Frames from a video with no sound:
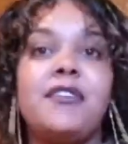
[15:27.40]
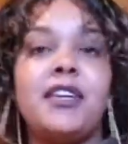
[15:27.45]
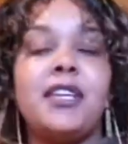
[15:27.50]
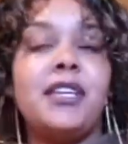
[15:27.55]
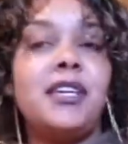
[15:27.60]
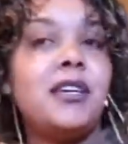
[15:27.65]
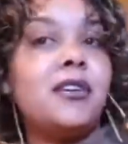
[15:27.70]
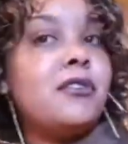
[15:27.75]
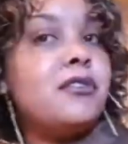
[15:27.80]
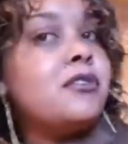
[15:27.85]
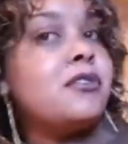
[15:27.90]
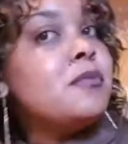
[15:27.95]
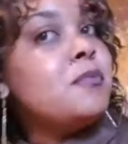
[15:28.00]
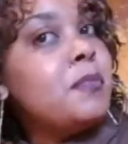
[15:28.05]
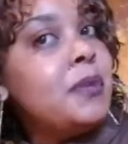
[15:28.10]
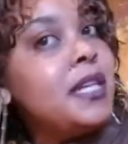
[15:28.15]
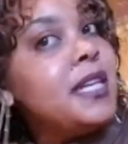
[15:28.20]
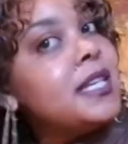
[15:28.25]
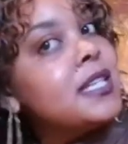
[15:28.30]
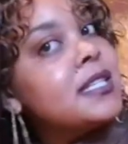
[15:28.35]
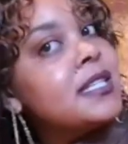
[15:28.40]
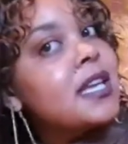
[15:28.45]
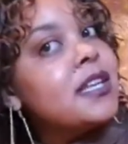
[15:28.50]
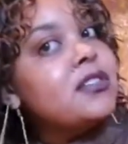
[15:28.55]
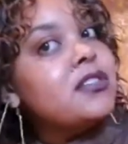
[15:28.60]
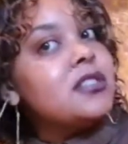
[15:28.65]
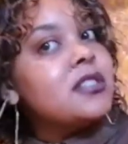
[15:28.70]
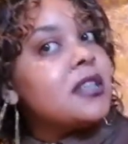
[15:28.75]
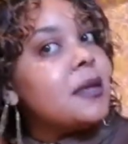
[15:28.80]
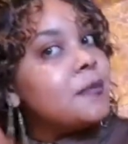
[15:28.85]
videos, please can
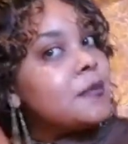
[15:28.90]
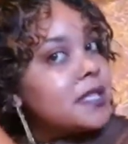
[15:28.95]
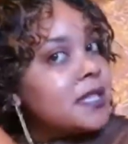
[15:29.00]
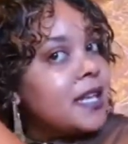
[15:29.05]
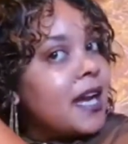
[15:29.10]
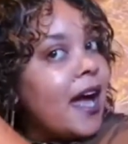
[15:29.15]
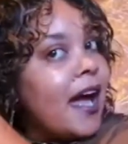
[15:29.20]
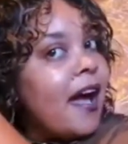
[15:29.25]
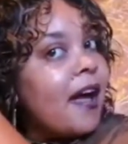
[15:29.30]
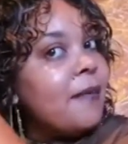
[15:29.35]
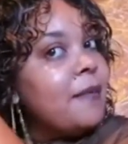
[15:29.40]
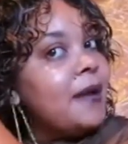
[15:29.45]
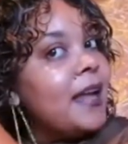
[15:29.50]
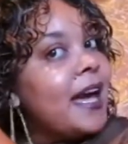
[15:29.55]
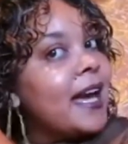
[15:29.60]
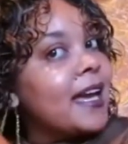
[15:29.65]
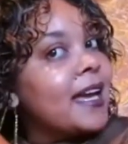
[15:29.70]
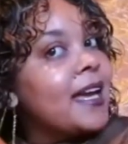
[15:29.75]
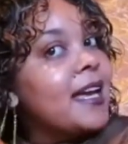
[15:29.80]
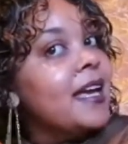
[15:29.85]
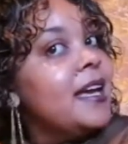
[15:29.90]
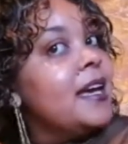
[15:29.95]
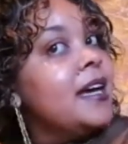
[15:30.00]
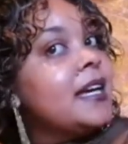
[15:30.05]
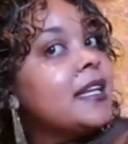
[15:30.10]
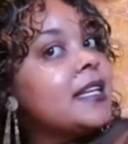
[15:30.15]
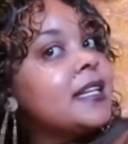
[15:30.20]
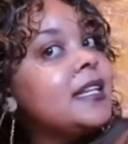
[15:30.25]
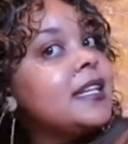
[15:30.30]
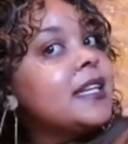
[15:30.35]
you subscribe? Like,
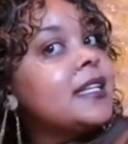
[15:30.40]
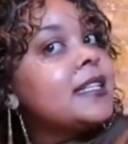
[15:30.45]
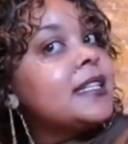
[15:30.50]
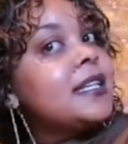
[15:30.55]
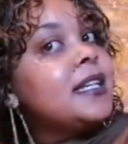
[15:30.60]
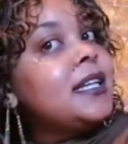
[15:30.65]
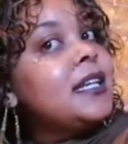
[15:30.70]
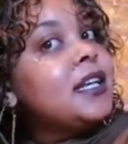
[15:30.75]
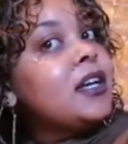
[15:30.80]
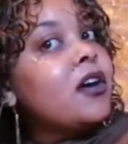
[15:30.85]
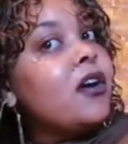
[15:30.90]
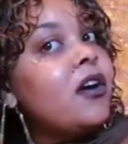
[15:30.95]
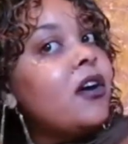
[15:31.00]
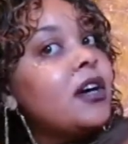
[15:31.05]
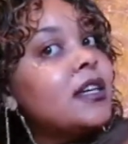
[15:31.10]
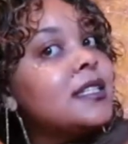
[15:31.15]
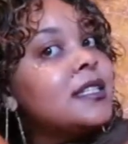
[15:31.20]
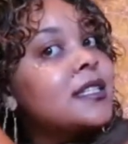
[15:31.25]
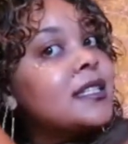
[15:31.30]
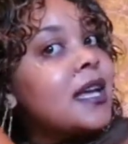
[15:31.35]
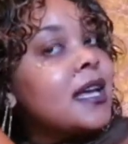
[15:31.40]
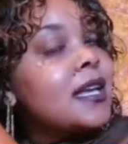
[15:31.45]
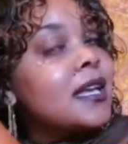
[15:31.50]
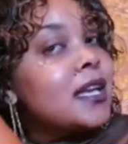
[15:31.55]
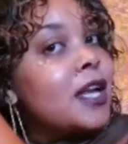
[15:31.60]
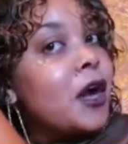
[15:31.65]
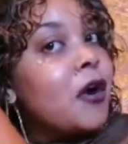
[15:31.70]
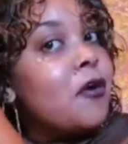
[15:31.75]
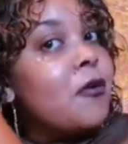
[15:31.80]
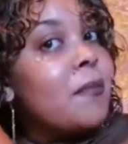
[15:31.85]
it literally costs
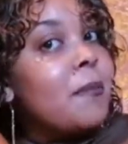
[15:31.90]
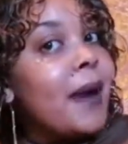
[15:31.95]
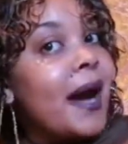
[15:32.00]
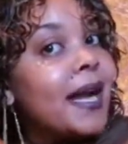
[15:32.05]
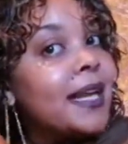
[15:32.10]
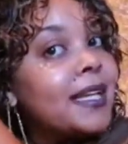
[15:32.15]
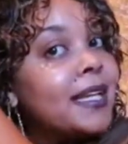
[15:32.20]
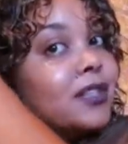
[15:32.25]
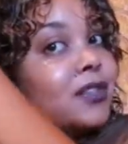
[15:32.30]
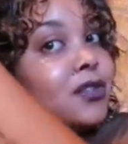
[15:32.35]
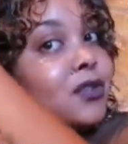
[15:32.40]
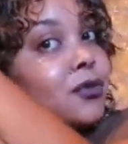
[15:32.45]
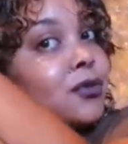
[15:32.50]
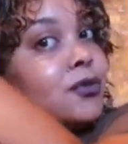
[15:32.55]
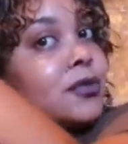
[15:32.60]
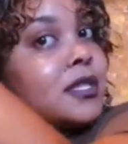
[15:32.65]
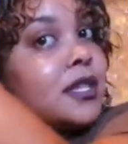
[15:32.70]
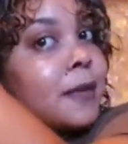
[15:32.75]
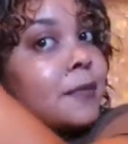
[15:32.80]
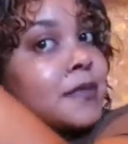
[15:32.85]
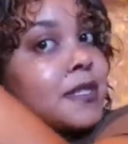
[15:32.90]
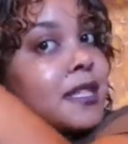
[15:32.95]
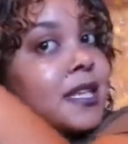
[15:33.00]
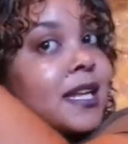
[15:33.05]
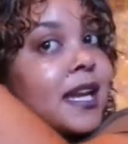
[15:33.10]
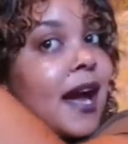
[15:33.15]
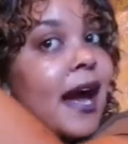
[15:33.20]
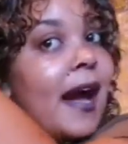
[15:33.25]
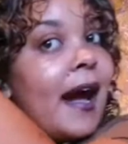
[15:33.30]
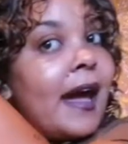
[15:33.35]
no money to
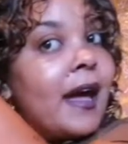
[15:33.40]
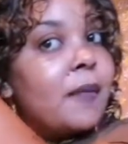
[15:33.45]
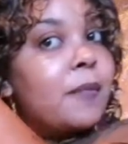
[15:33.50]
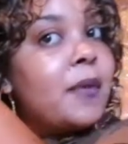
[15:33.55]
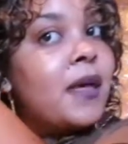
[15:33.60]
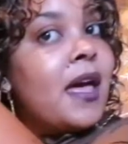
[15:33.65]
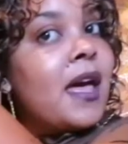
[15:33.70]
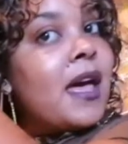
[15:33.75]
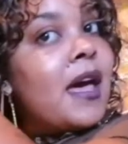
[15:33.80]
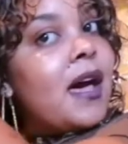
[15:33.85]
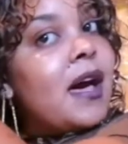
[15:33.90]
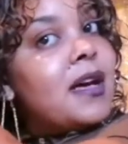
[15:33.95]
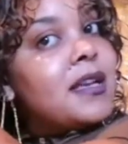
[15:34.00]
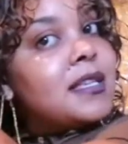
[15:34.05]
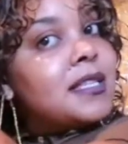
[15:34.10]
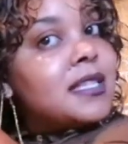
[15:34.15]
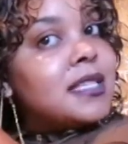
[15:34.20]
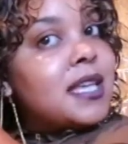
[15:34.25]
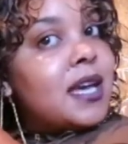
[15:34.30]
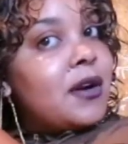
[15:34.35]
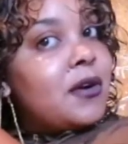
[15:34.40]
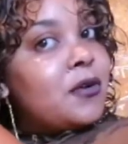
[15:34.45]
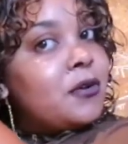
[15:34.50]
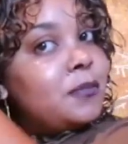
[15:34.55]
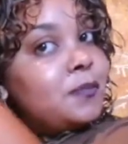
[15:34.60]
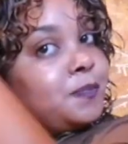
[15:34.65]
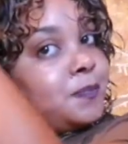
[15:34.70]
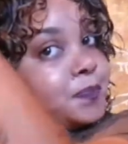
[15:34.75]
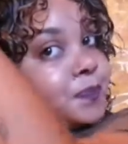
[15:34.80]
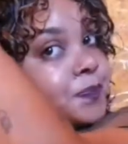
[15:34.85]
subscribe. So
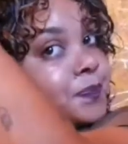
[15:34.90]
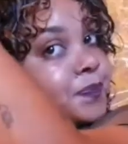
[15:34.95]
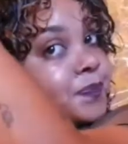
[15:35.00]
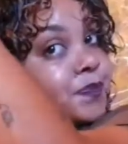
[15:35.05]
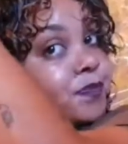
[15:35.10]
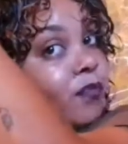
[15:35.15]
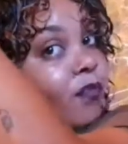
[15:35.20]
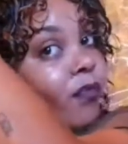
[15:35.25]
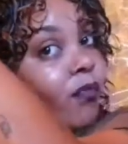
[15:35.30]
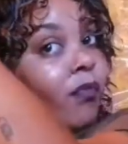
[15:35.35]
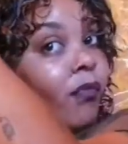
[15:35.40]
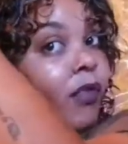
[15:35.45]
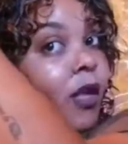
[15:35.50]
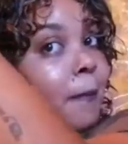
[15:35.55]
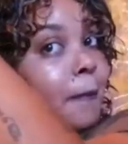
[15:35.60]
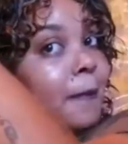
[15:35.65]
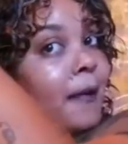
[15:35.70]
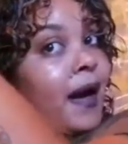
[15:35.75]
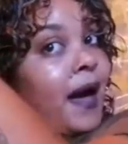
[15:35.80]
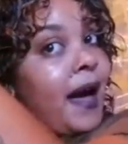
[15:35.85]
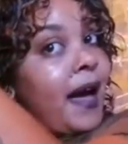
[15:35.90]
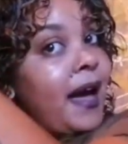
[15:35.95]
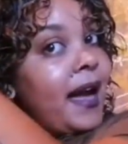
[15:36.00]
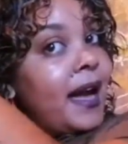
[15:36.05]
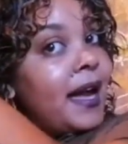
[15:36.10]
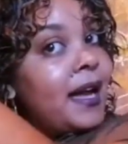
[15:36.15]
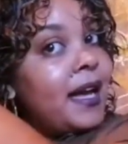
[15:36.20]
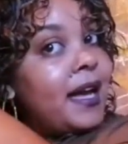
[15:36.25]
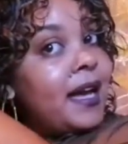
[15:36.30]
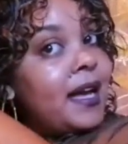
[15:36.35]

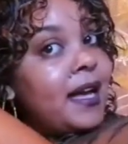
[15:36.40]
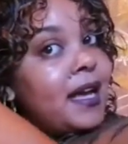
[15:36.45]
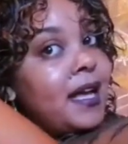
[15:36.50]
my